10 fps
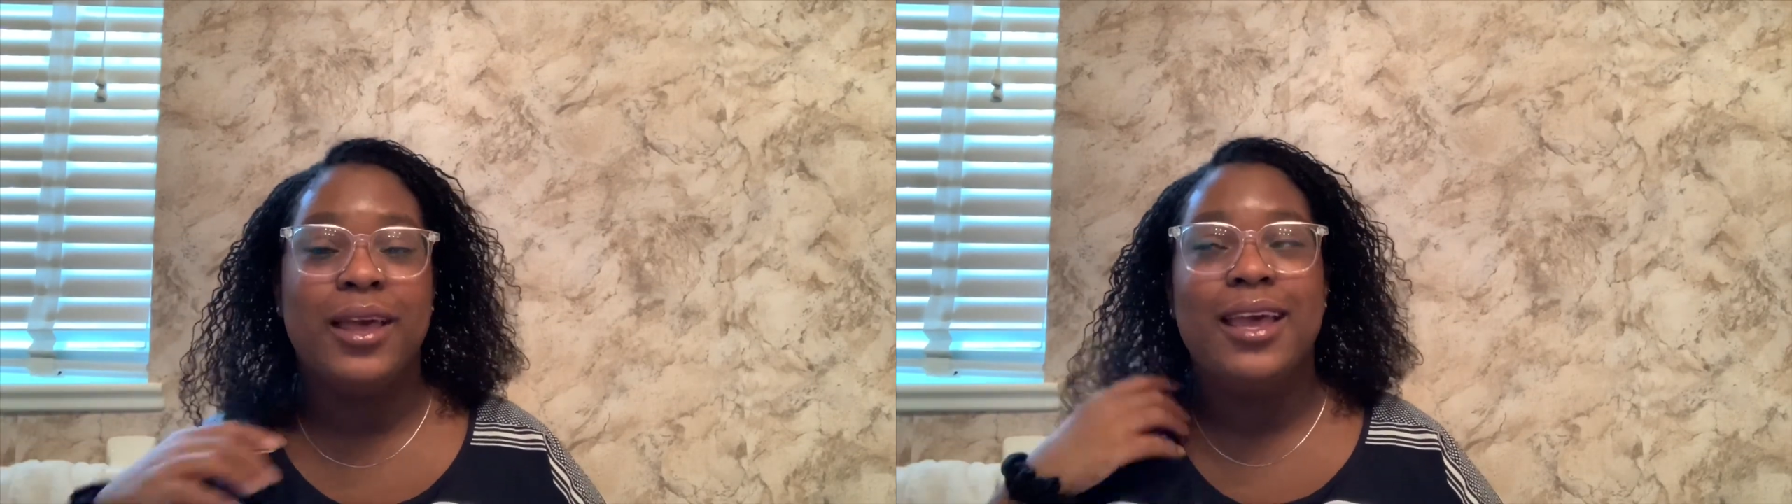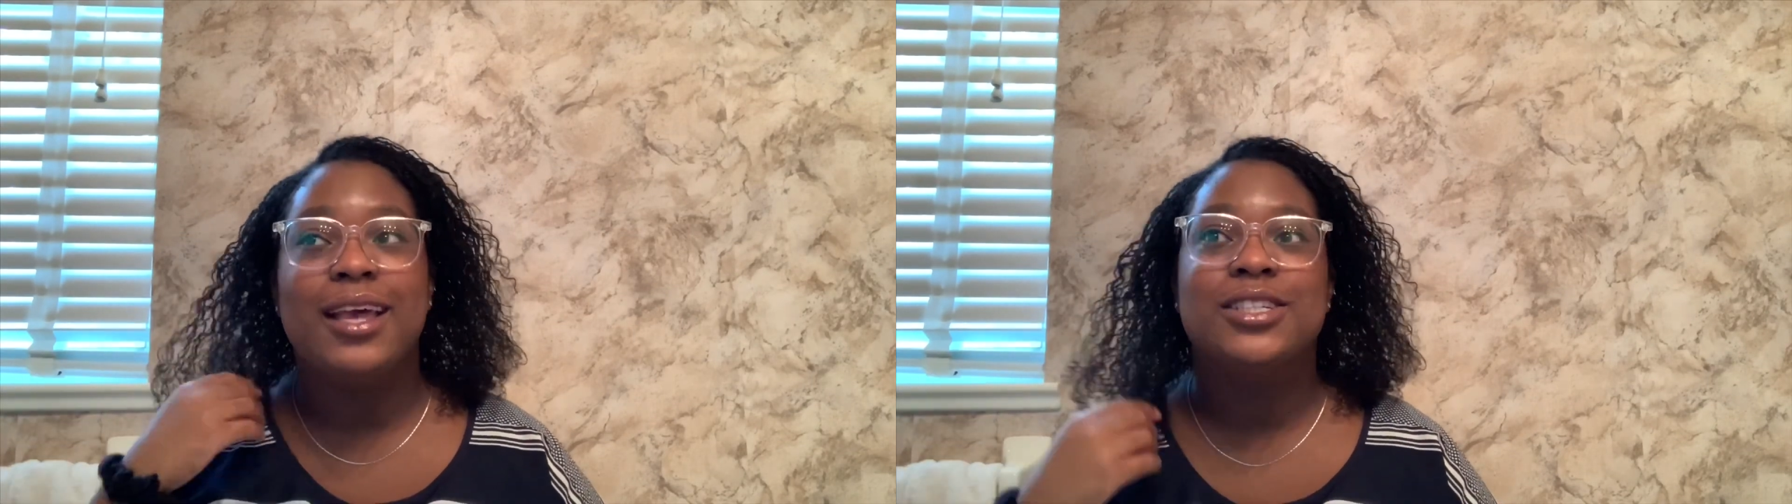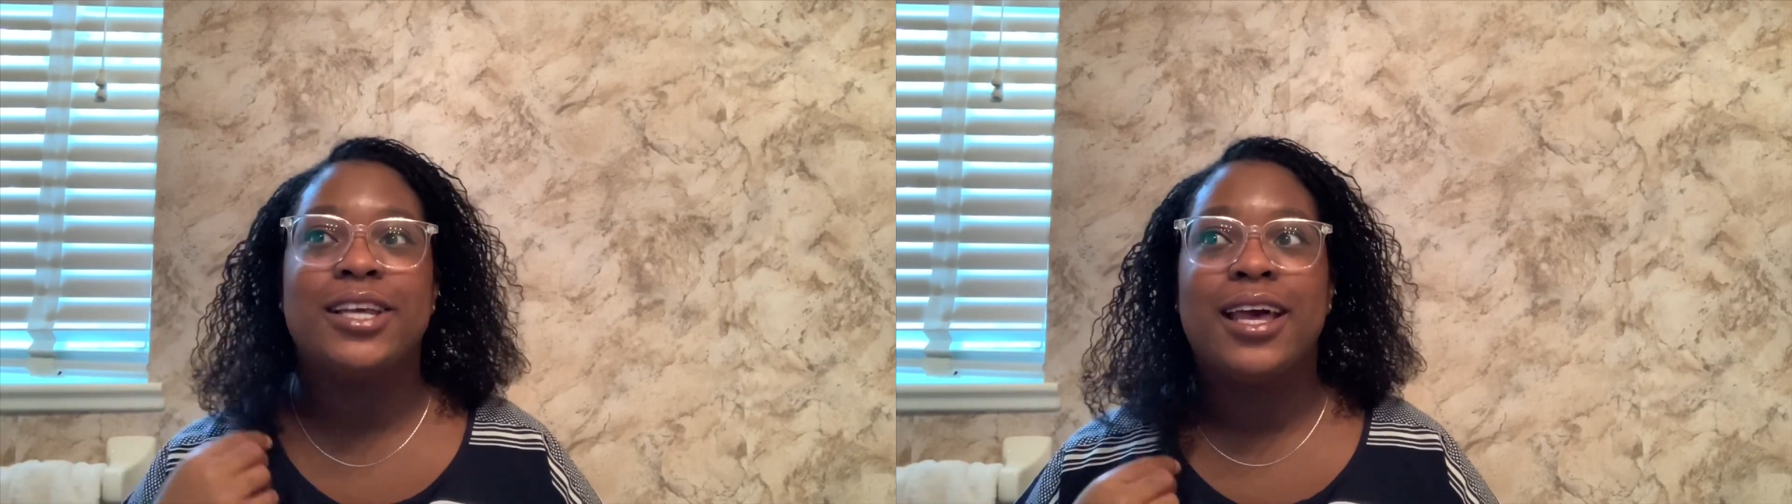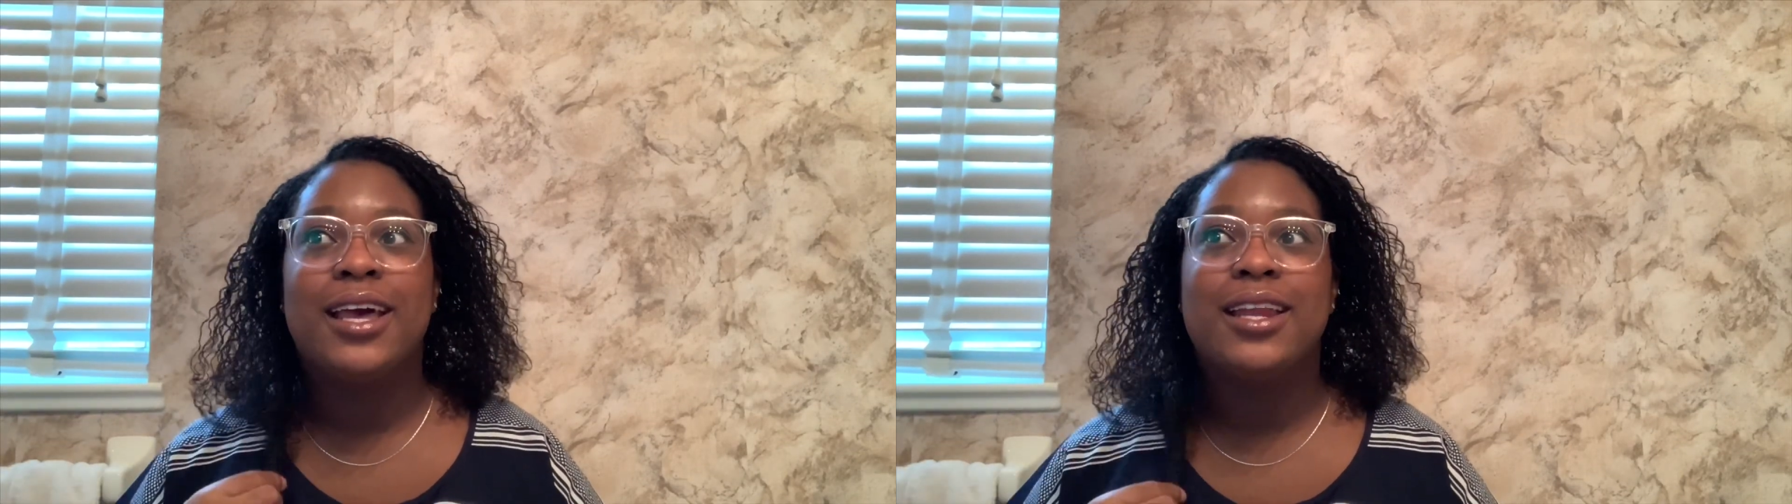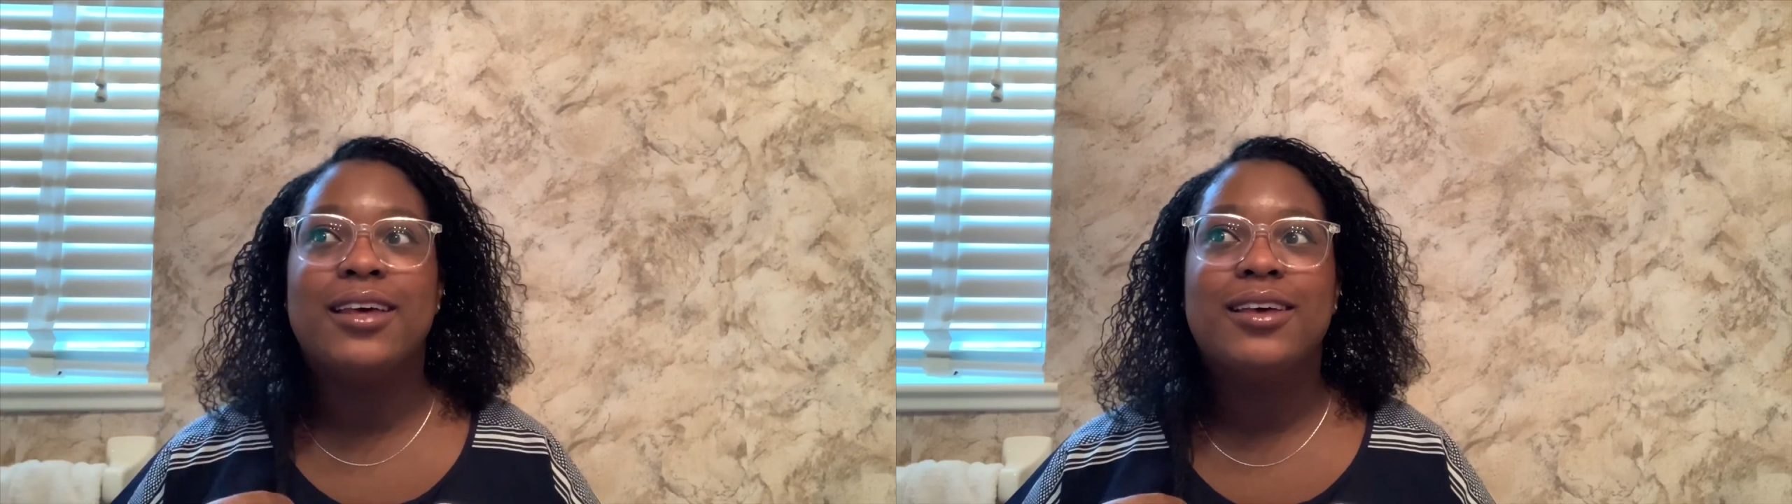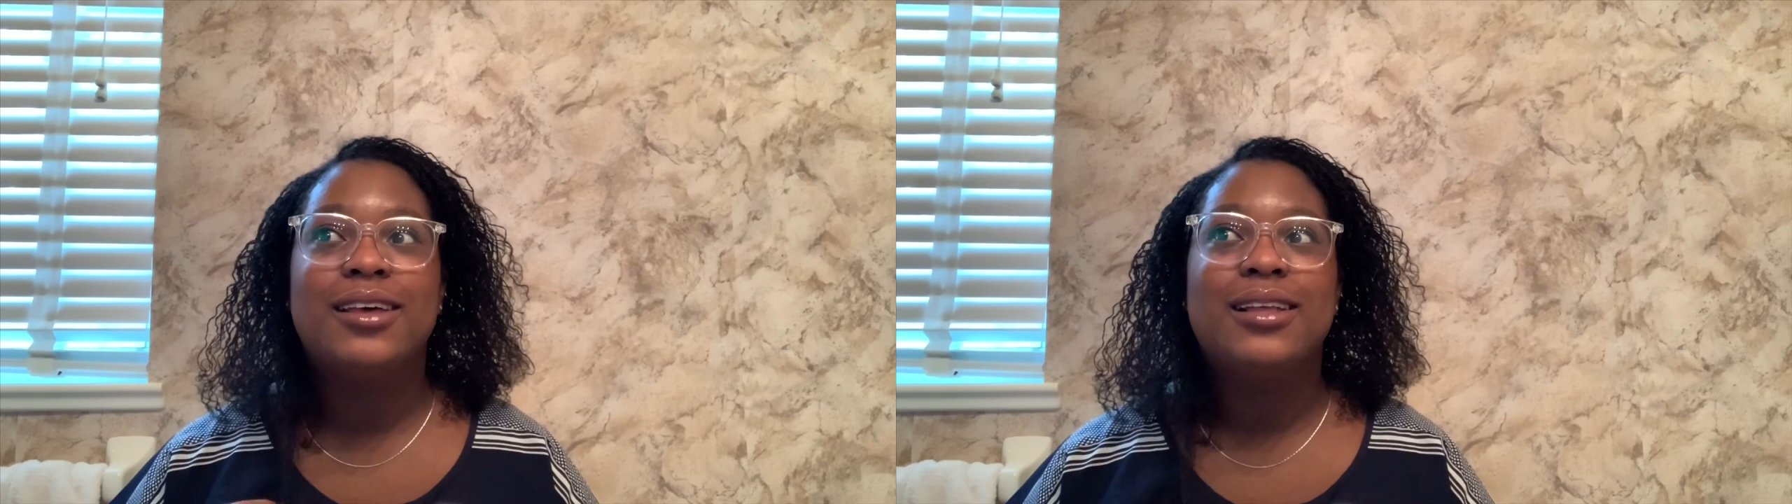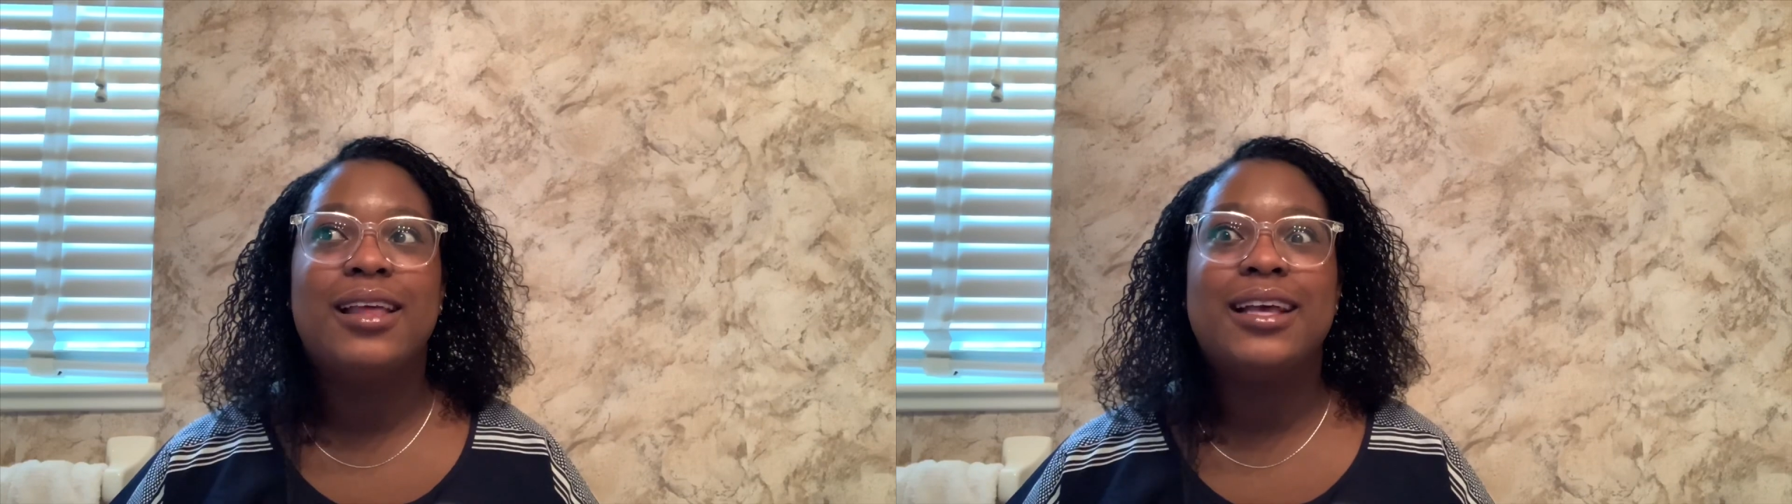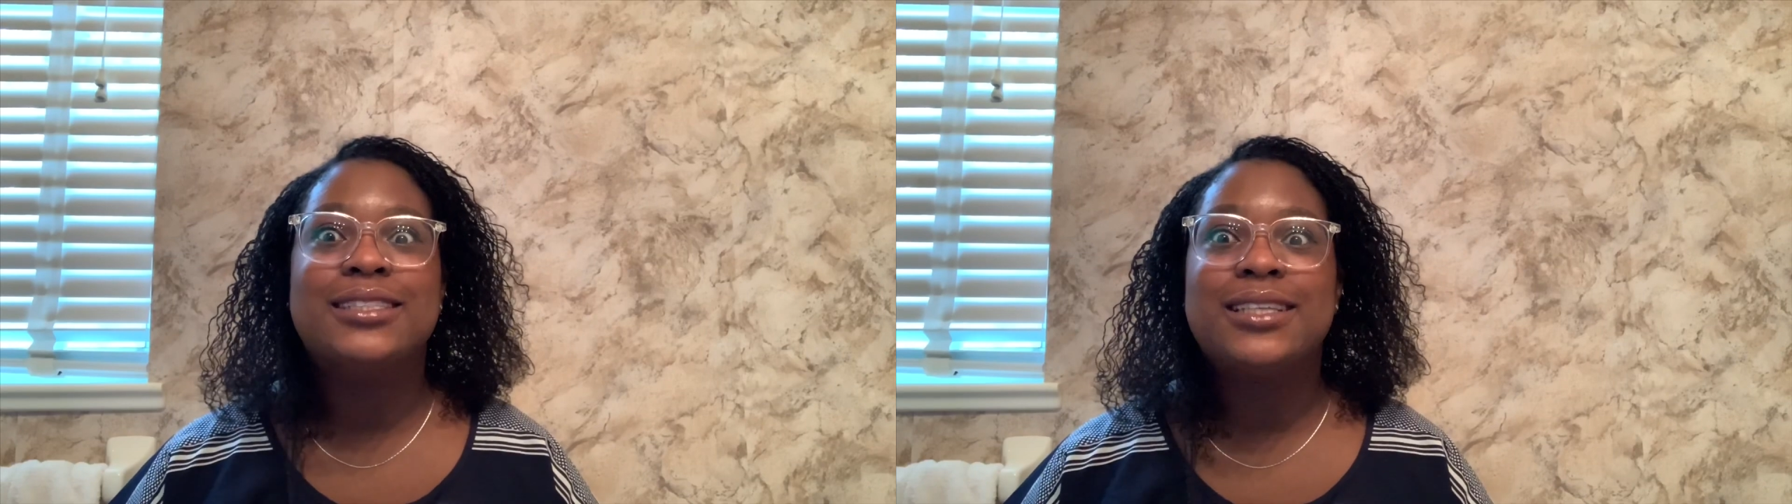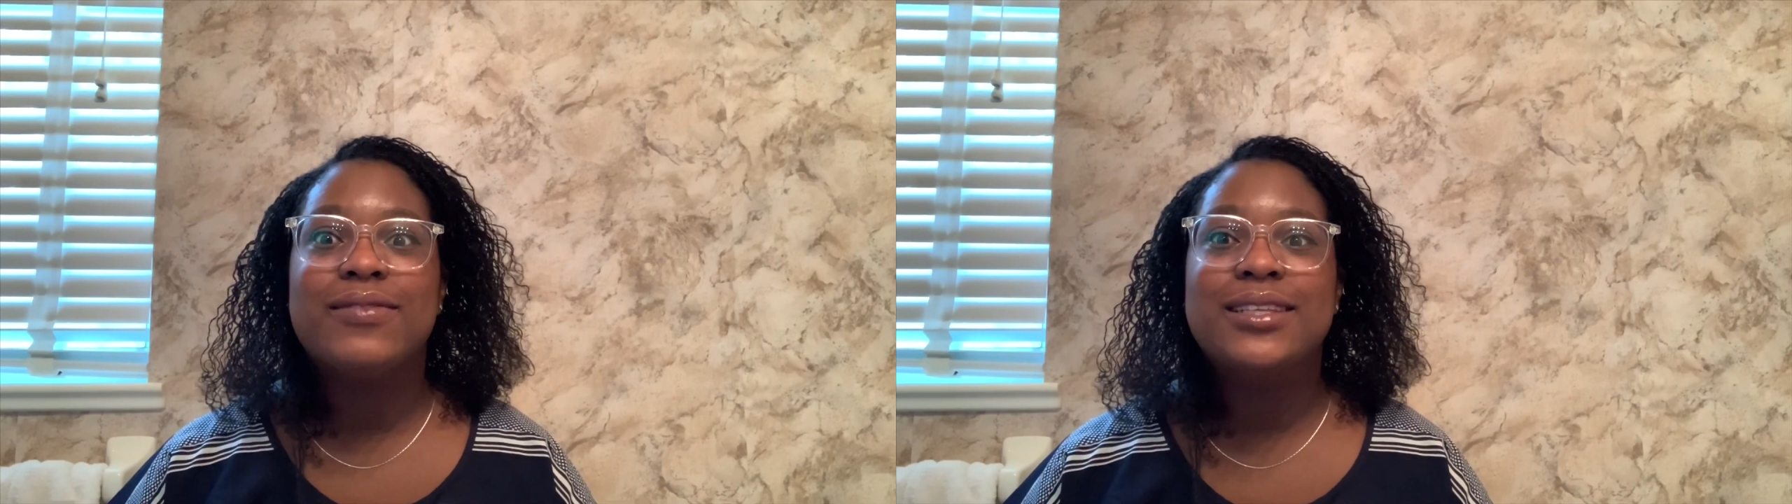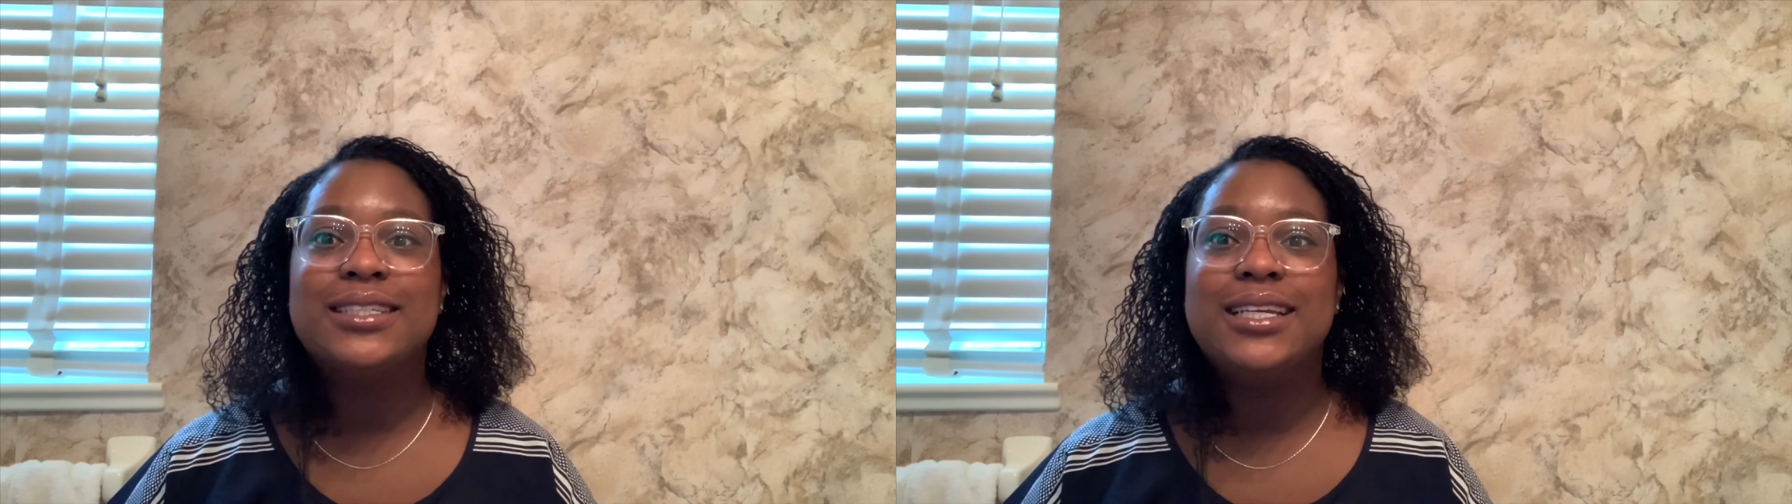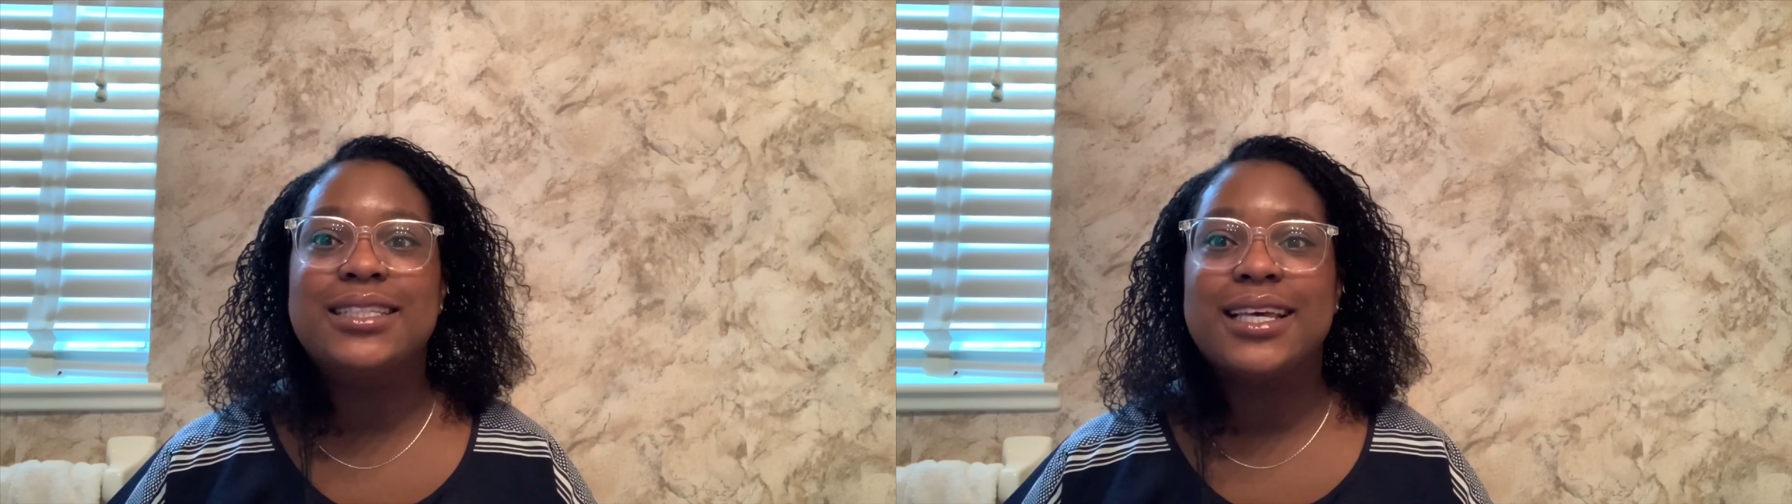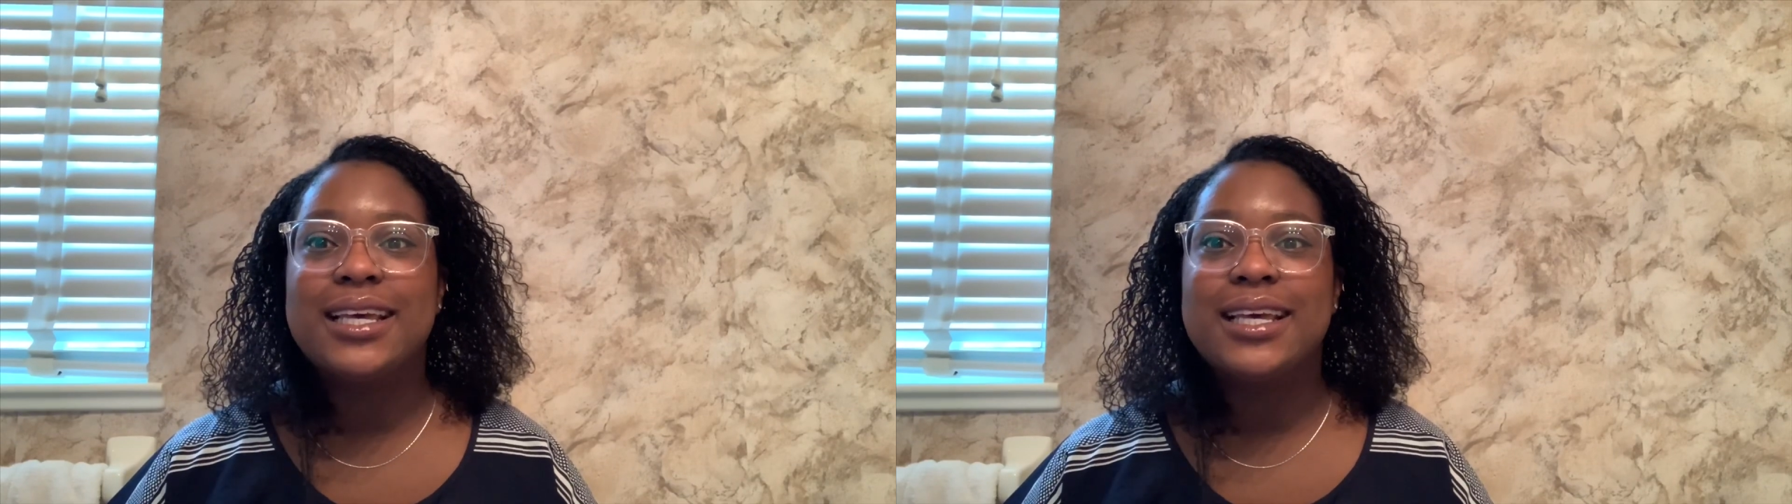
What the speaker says: and she had like 17 to